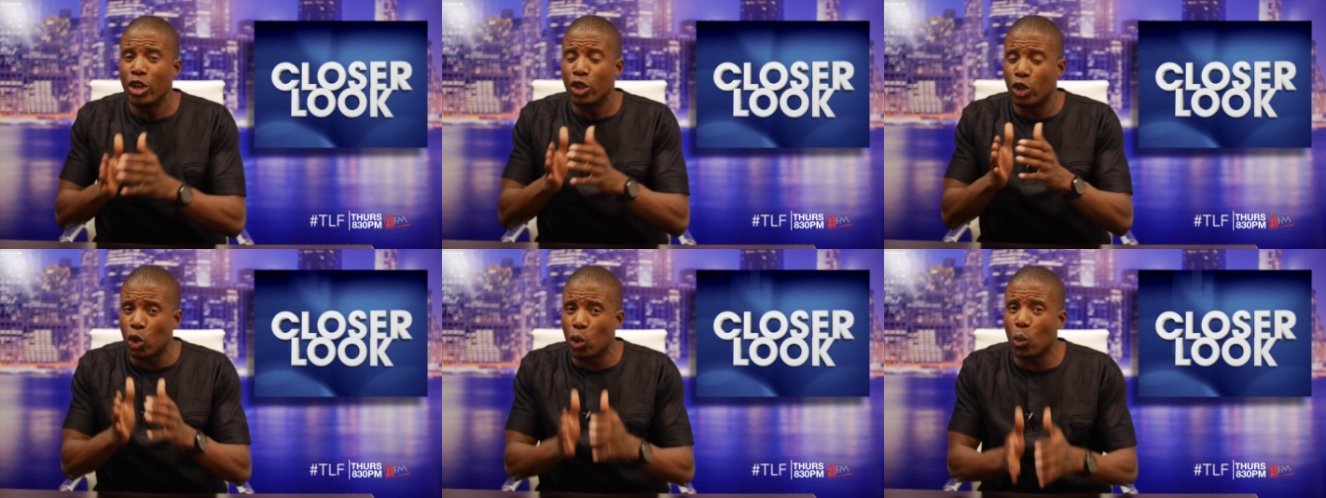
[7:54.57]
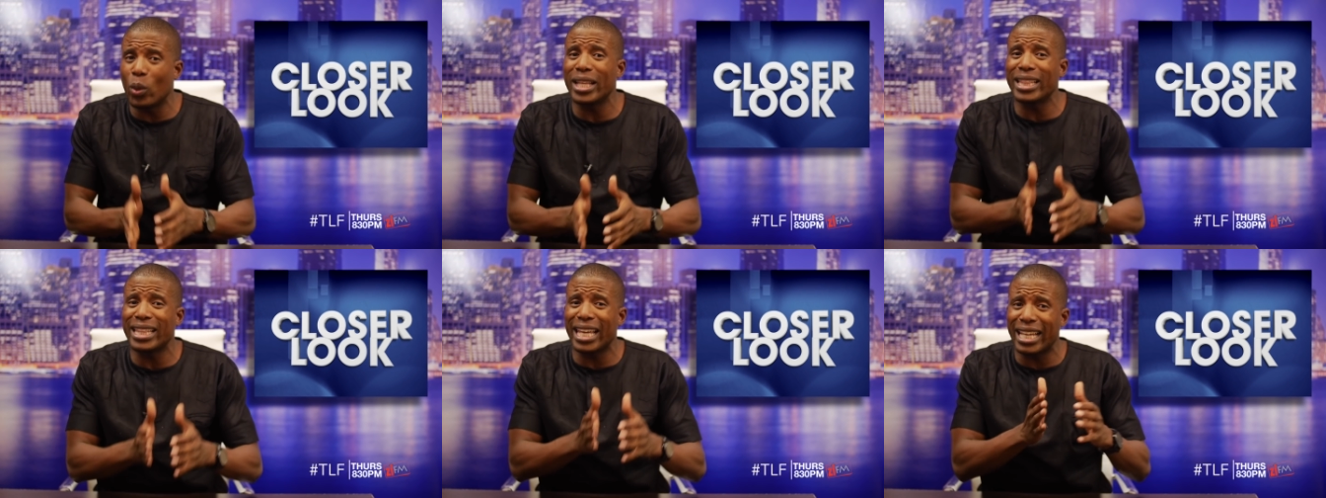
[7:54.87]
You
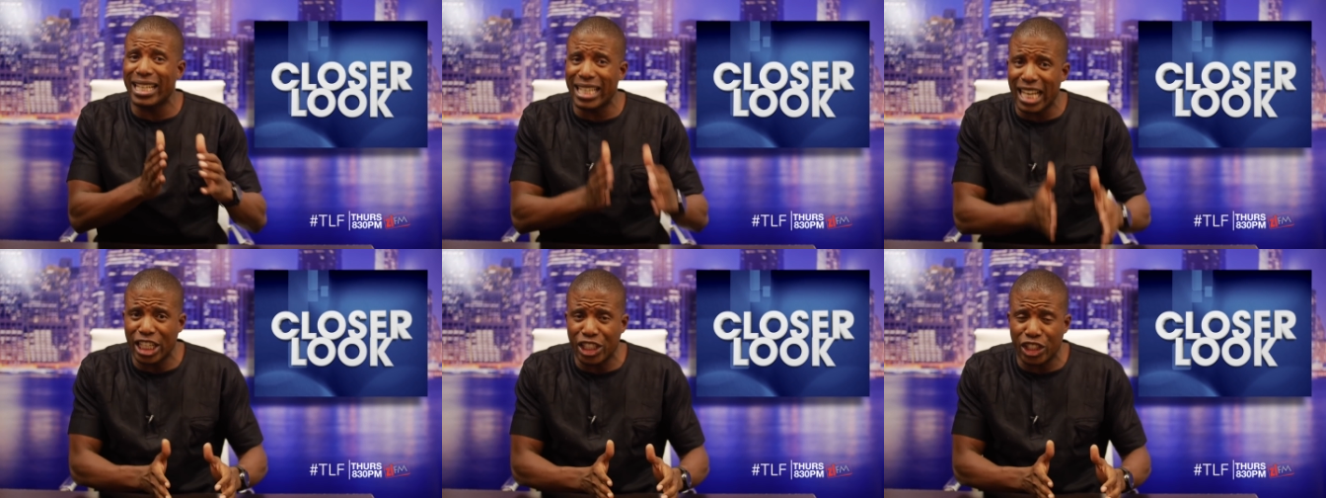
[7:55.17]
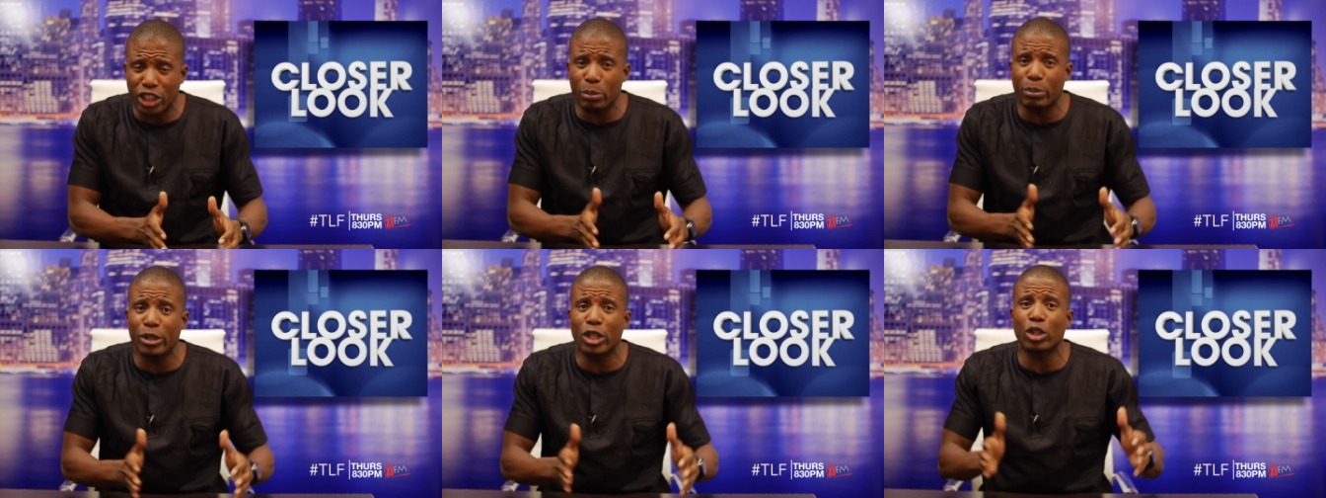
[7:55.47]
win the
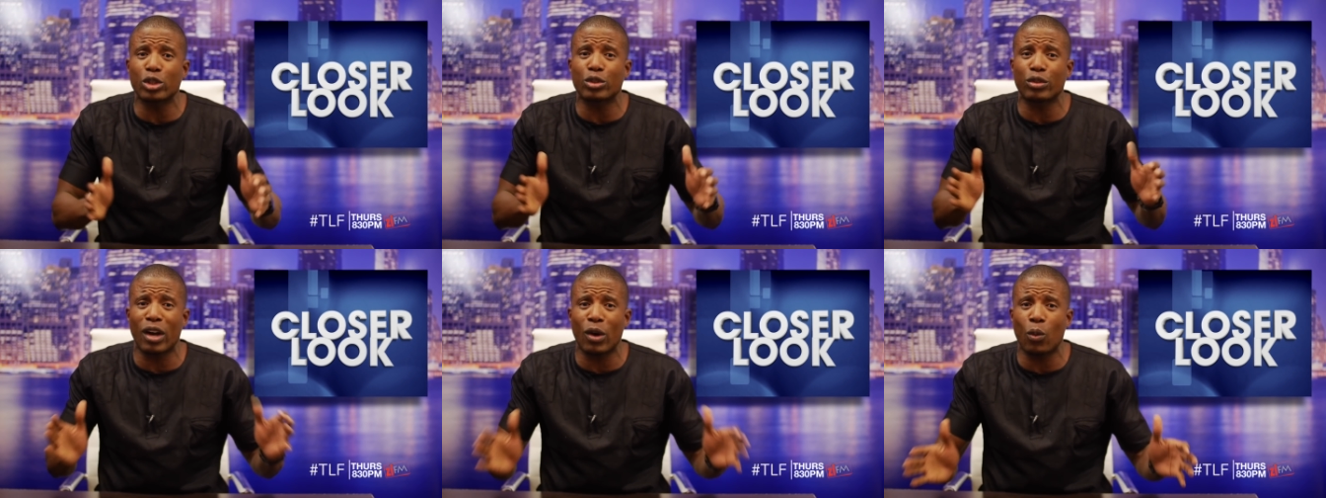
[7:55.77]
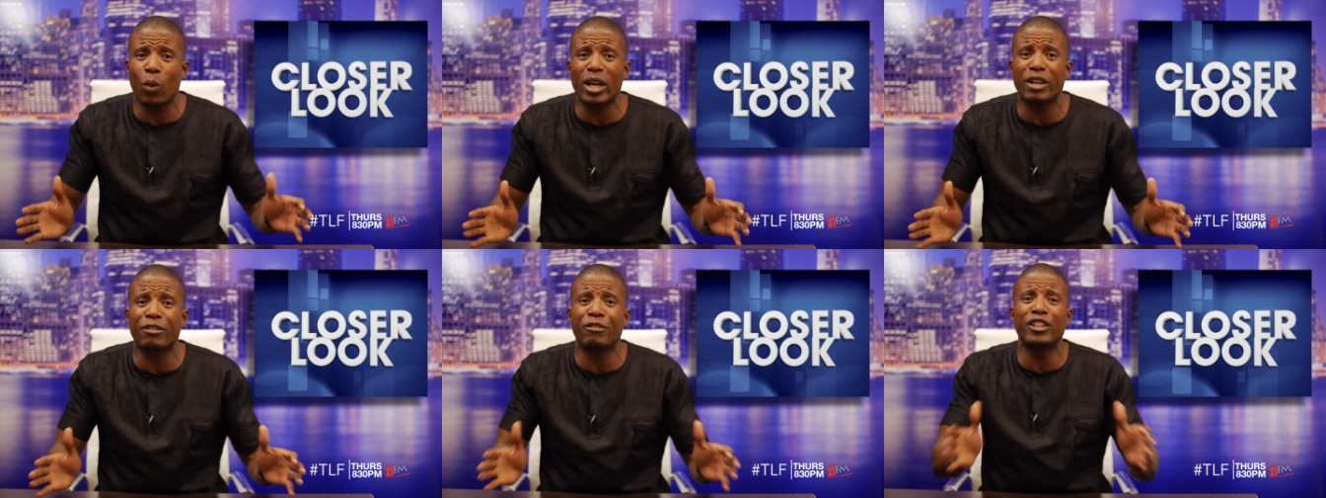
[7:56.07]
election because of
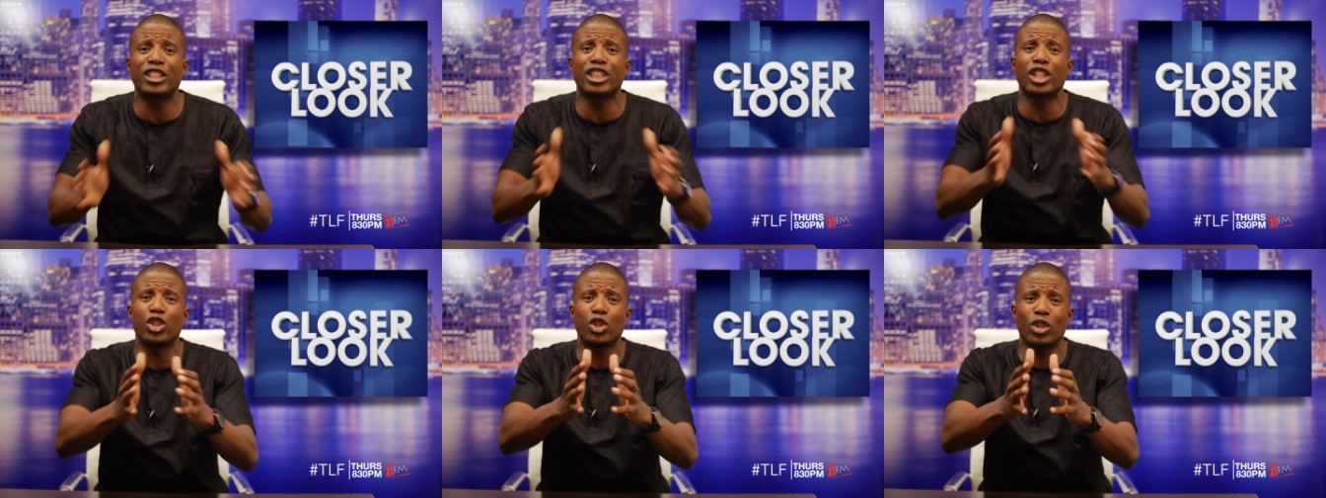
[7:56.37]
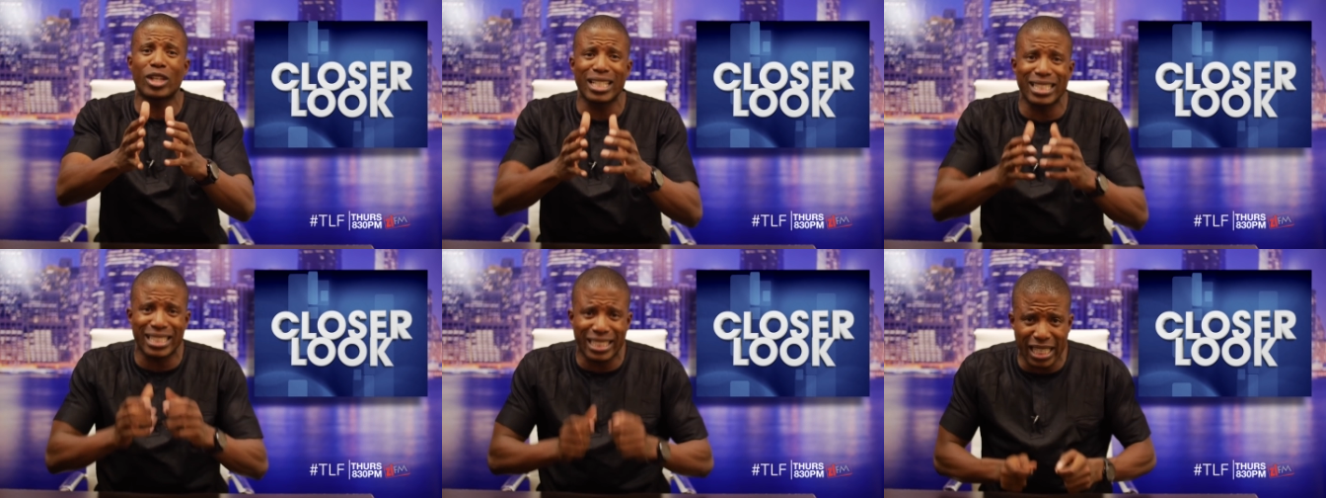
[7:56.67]
what vision
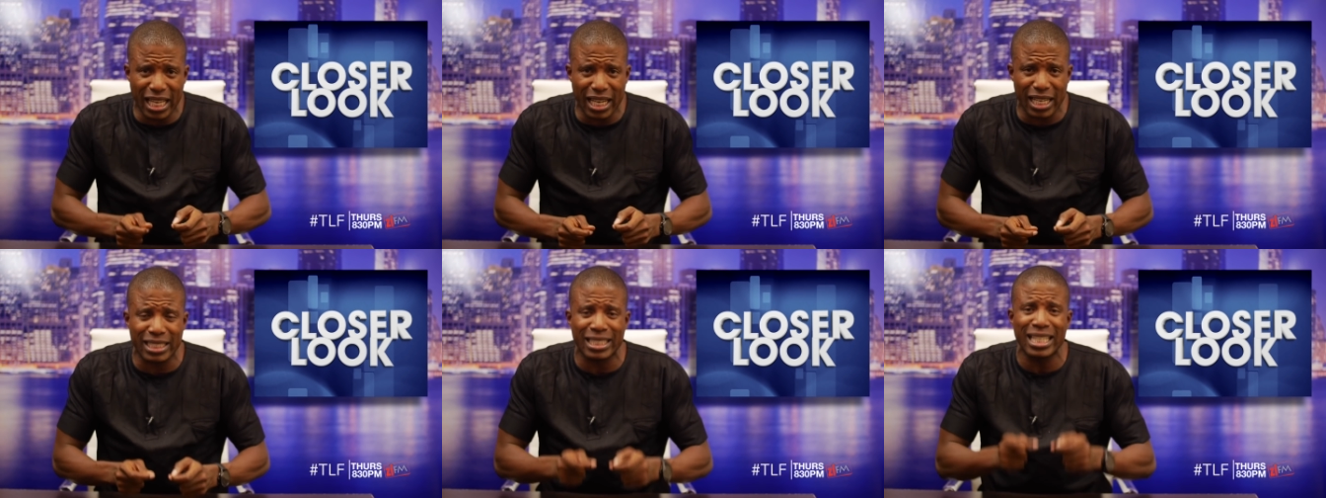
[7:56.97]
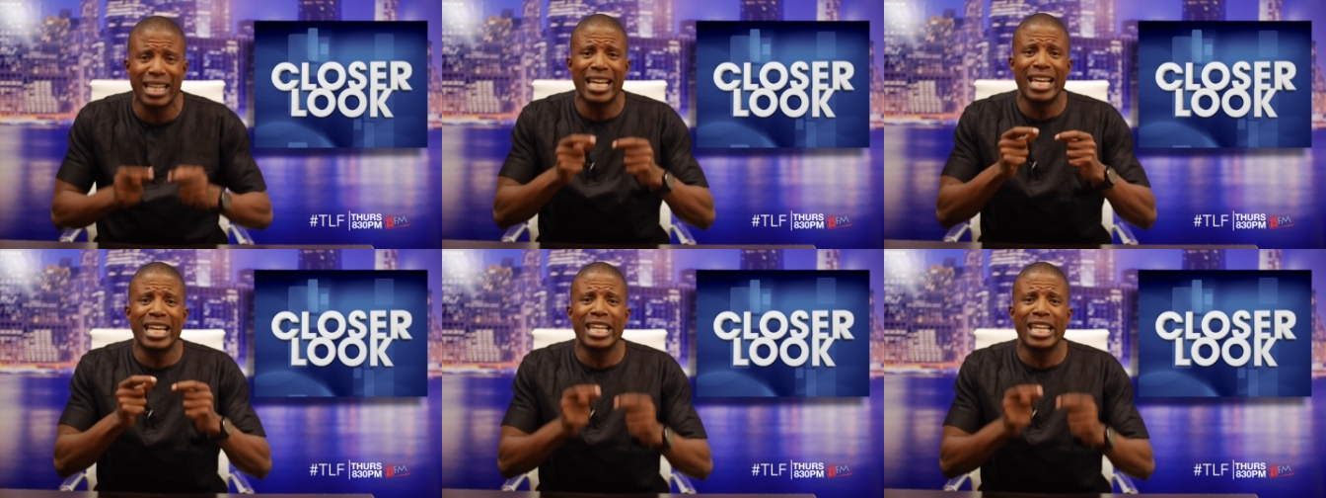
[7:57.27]
you can sell us.